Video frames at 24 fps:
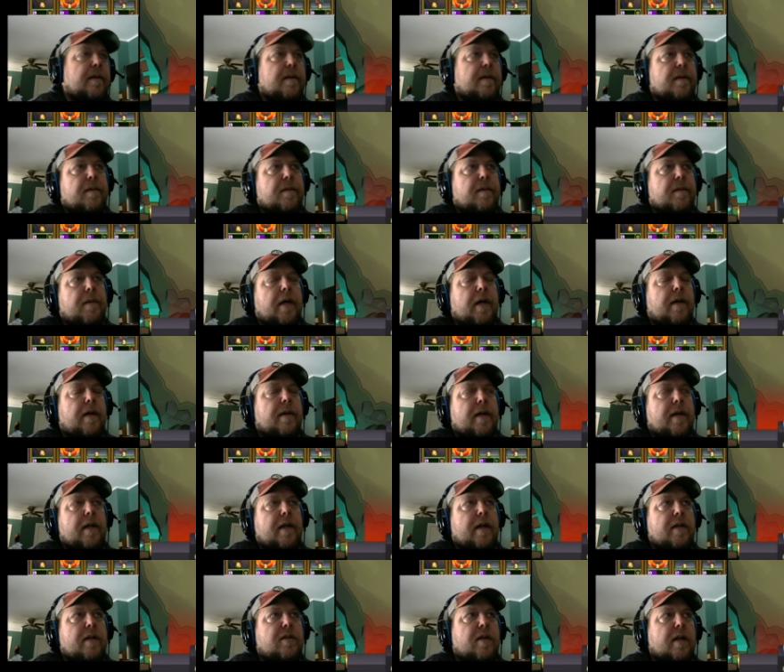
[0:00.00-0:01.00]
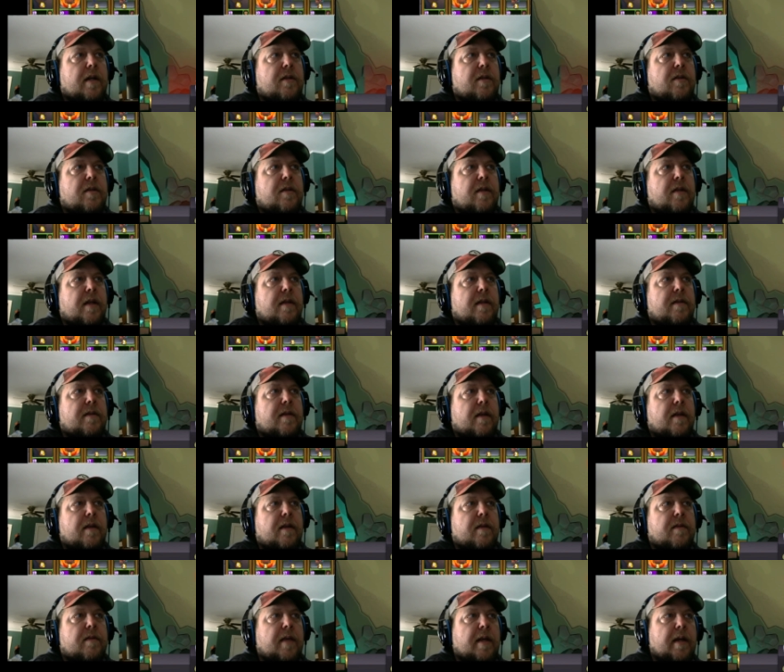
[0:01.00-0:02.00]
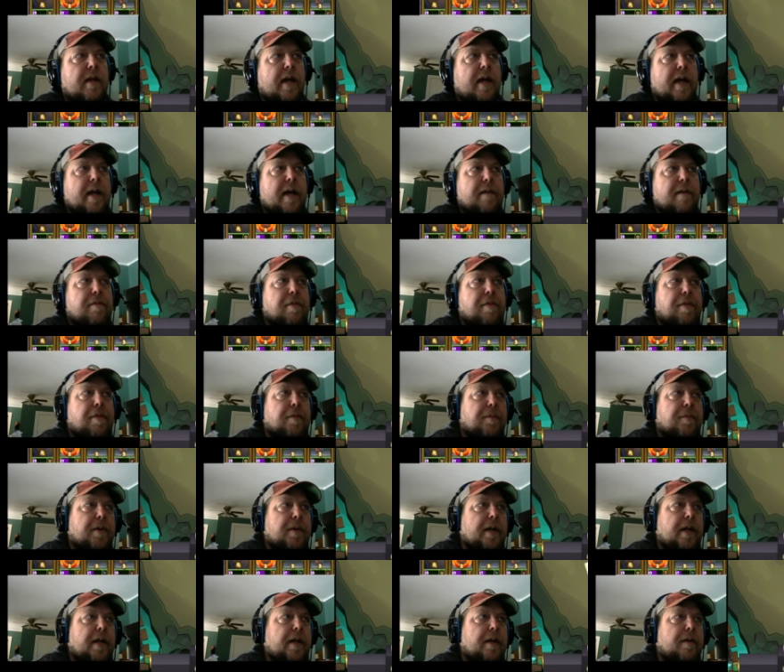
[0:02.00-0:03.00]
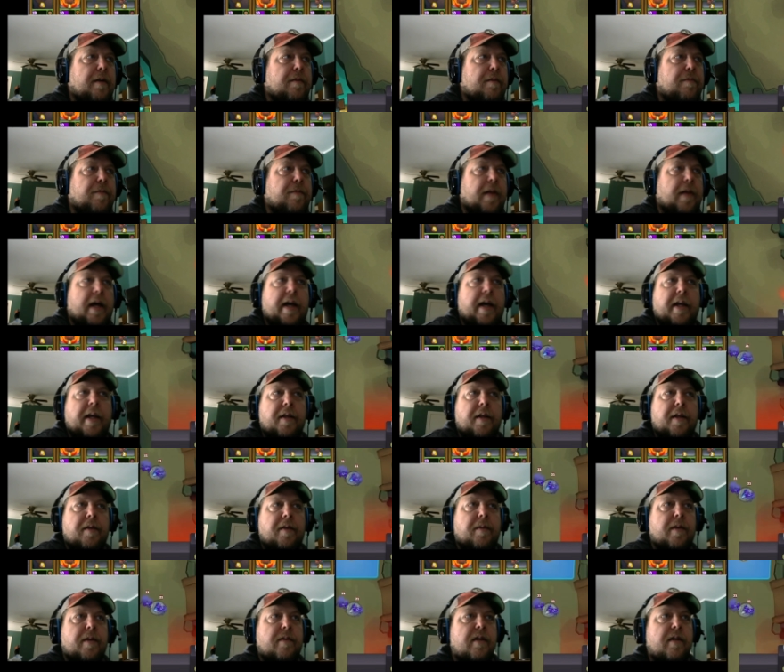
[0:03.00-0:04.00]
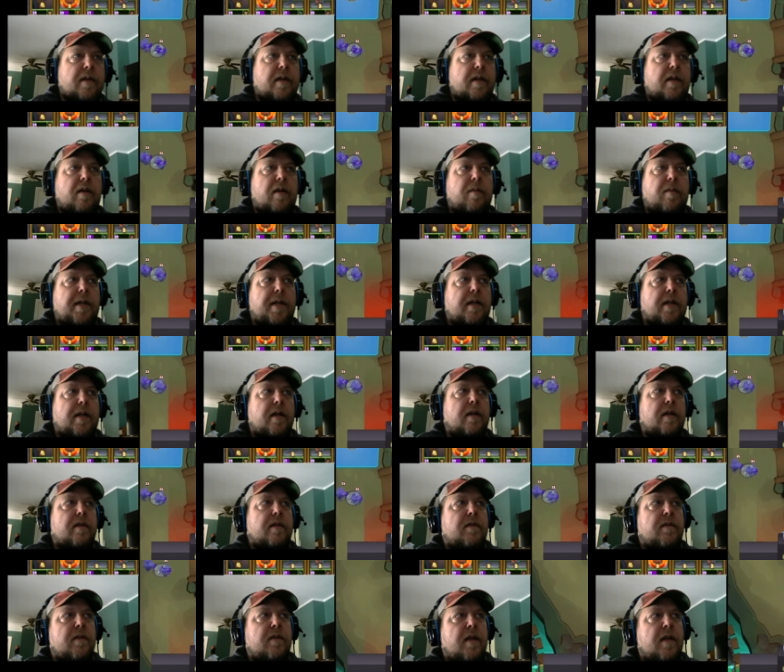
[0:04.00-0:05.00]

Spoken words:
well, I should say this. I have 3 flying units in here because